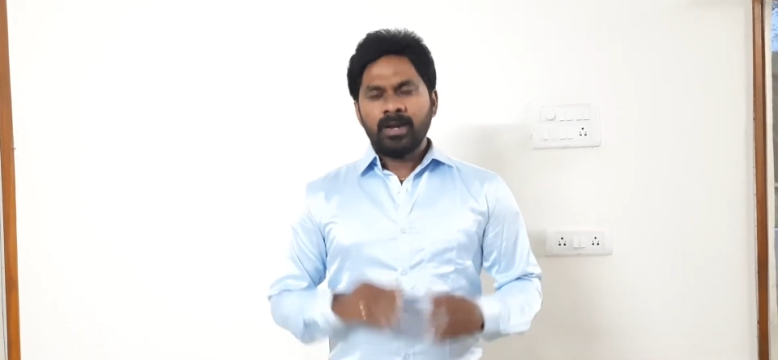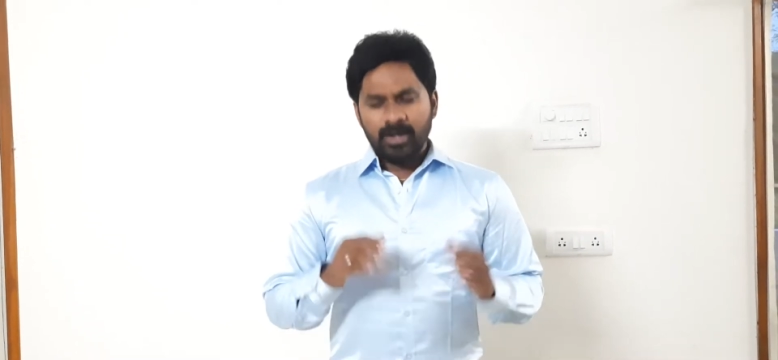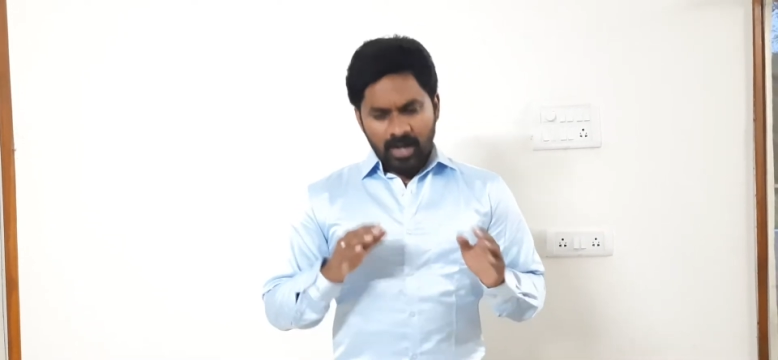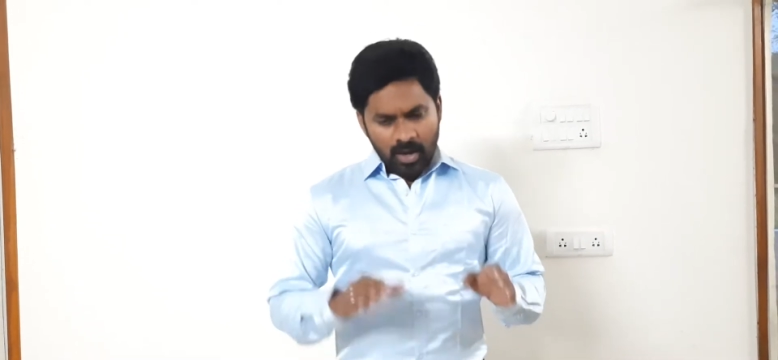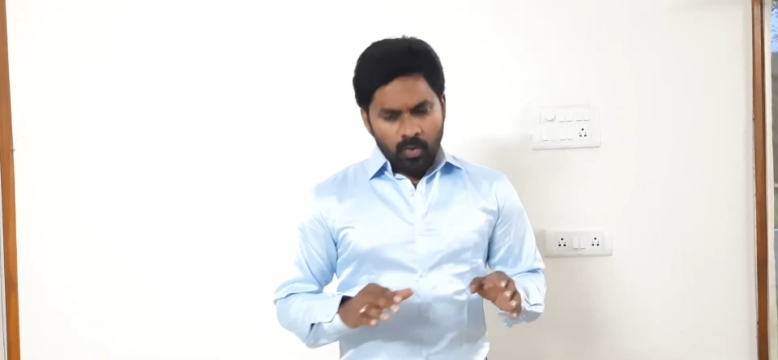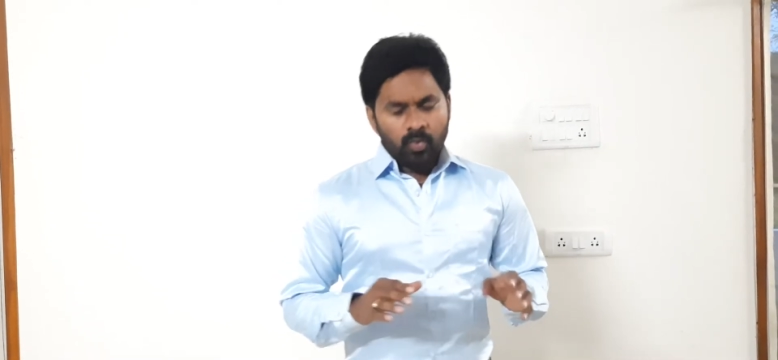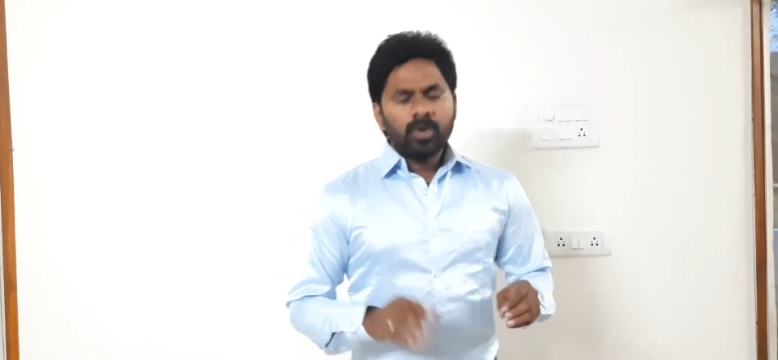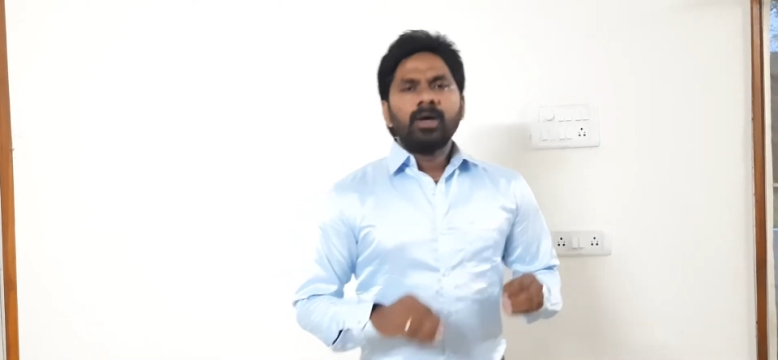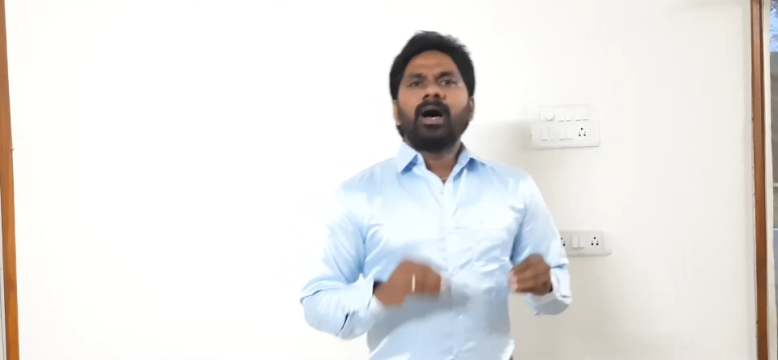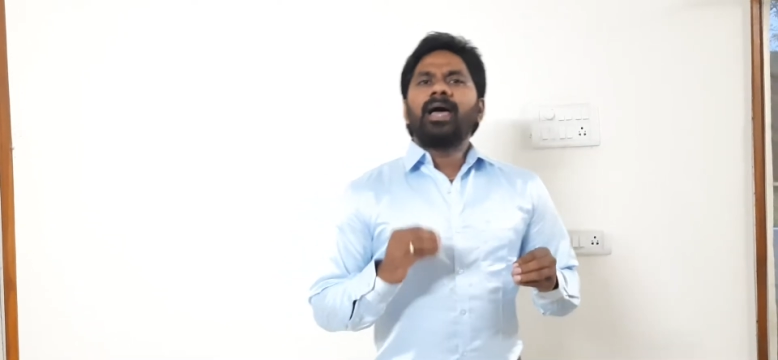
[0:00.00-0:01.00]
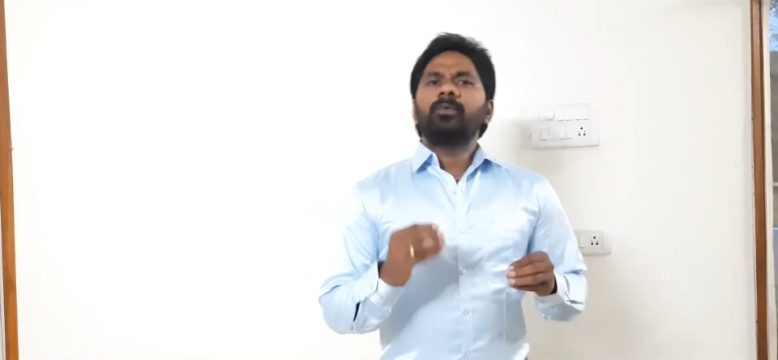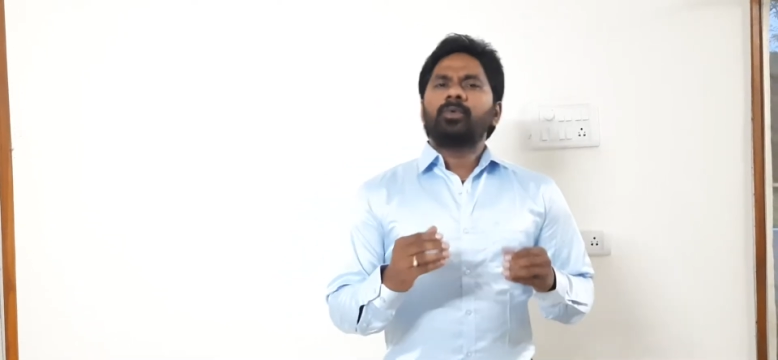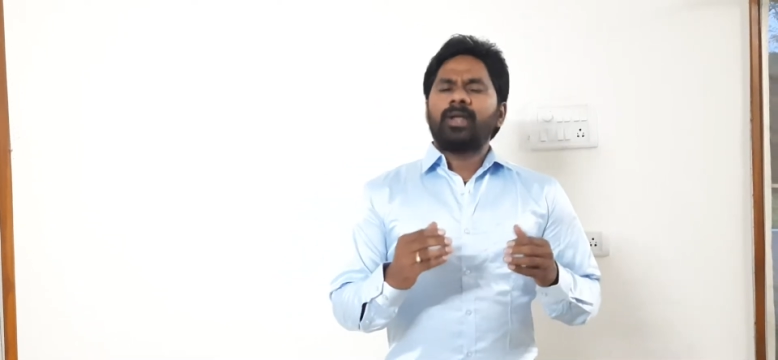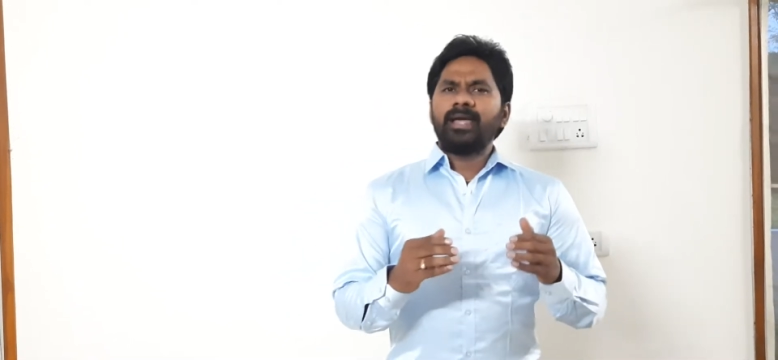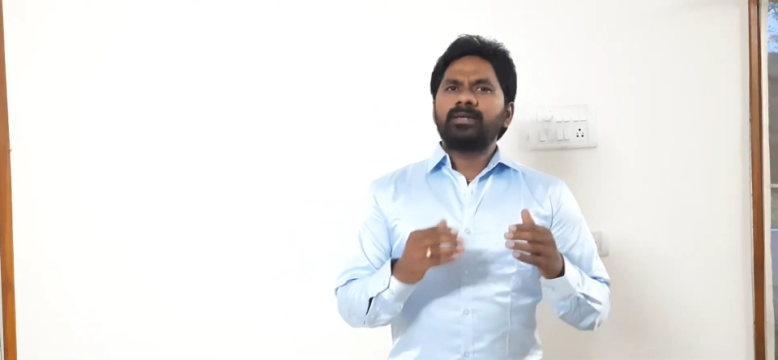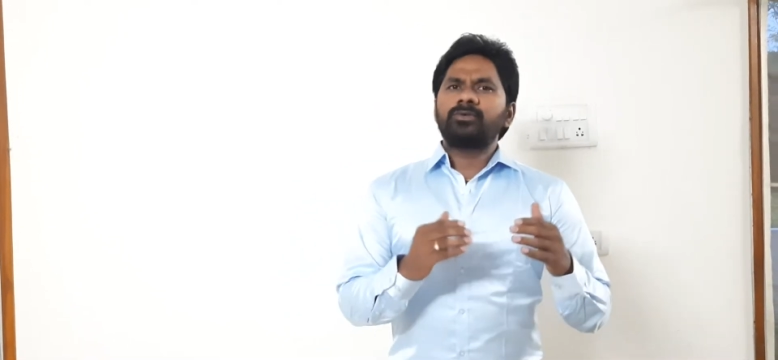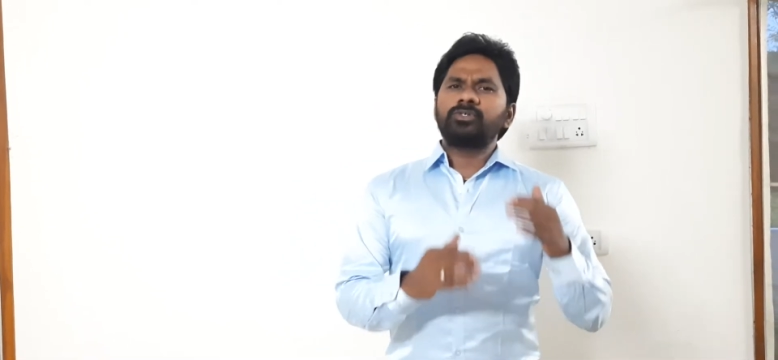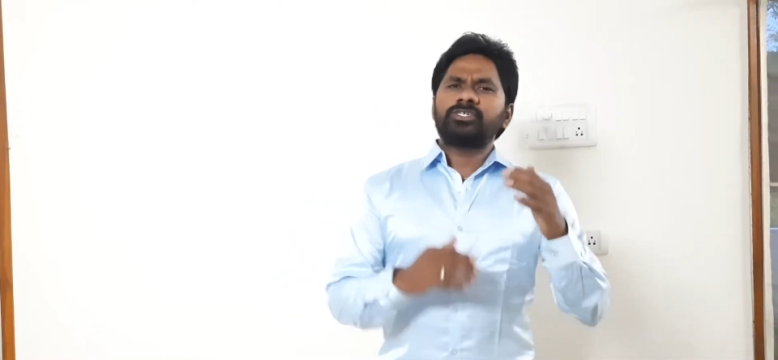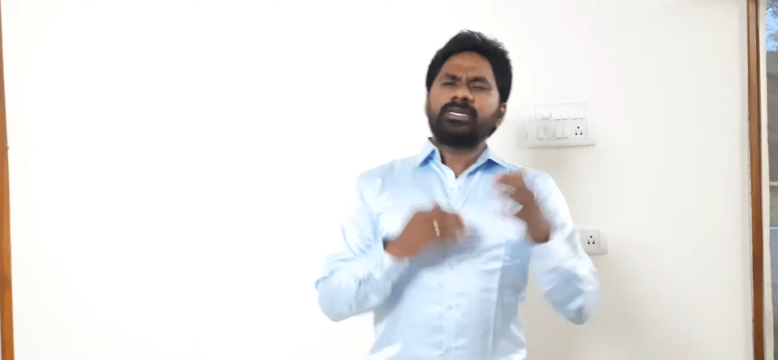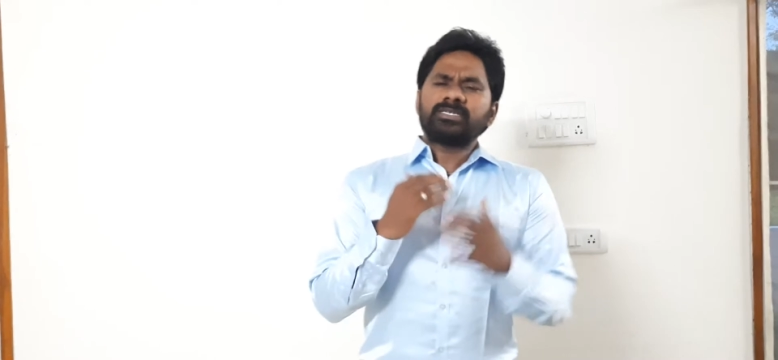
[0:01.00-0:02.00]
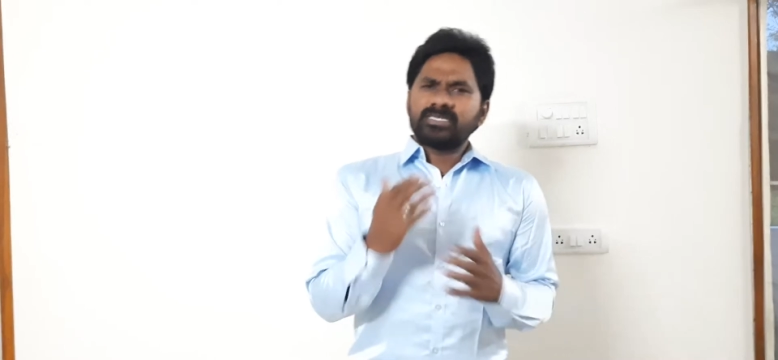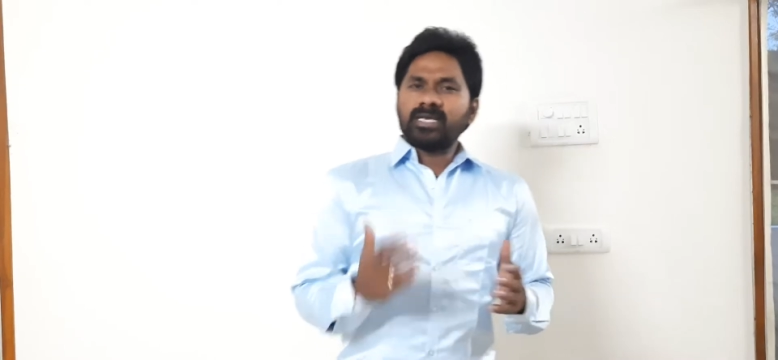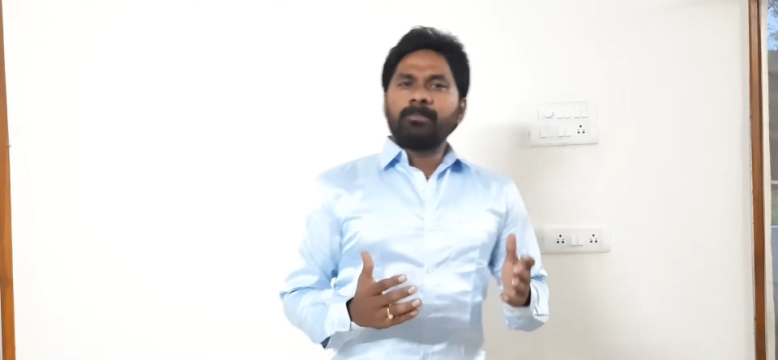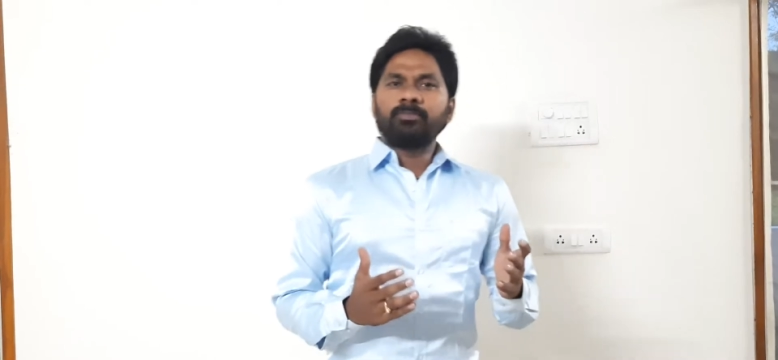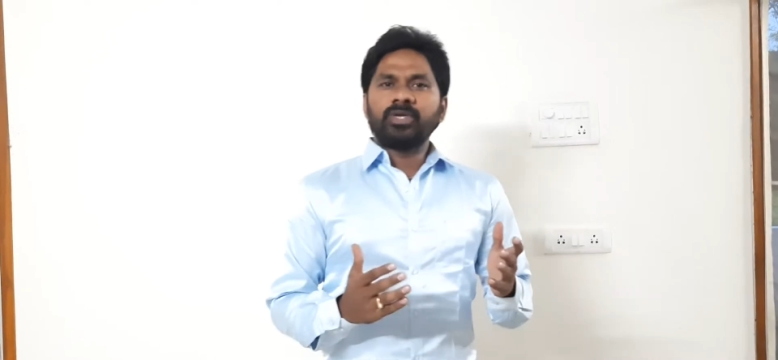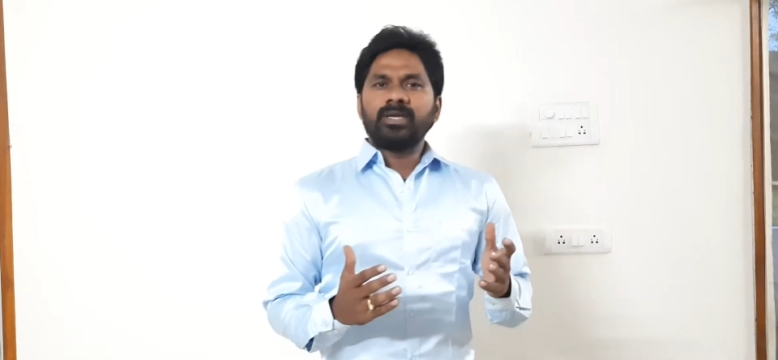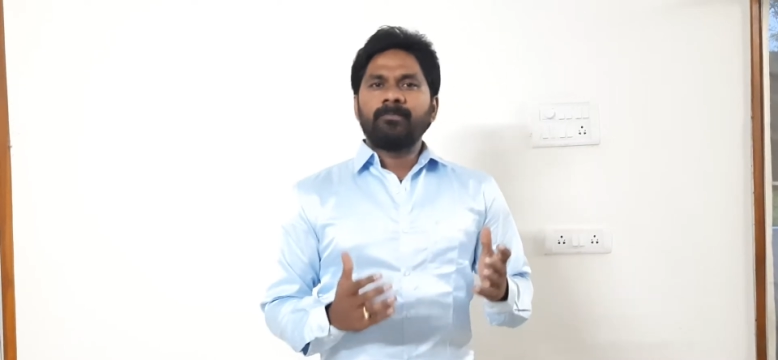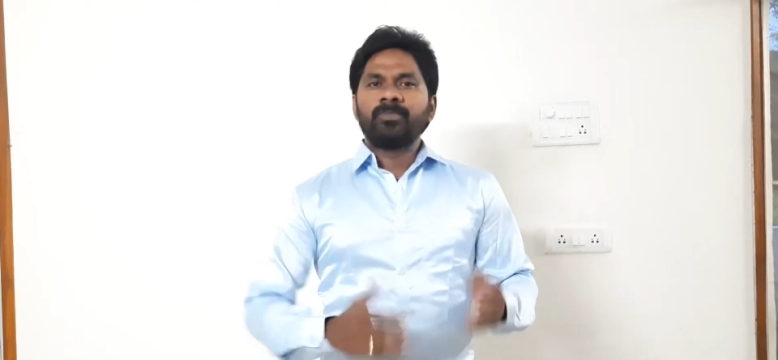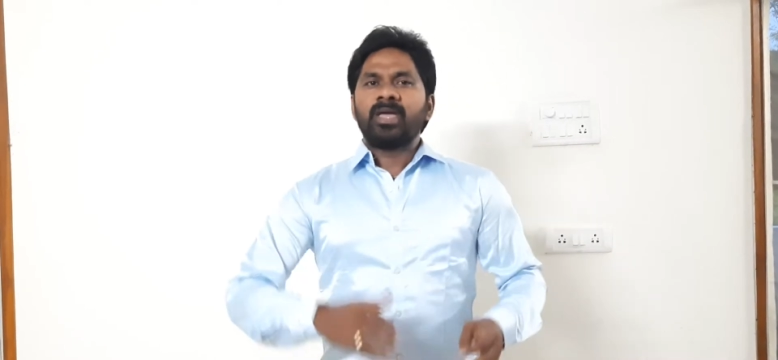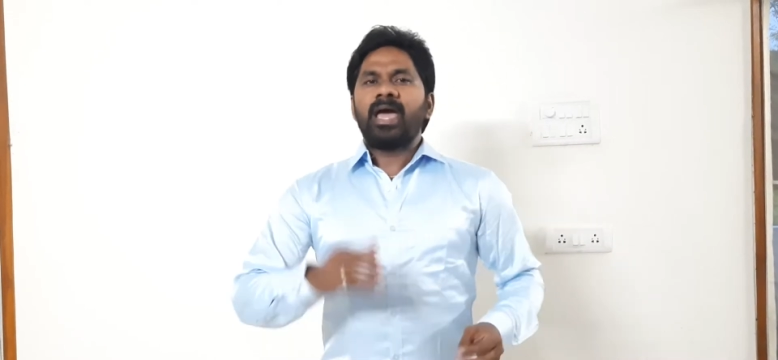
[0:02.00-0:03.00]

Now, I would like to share something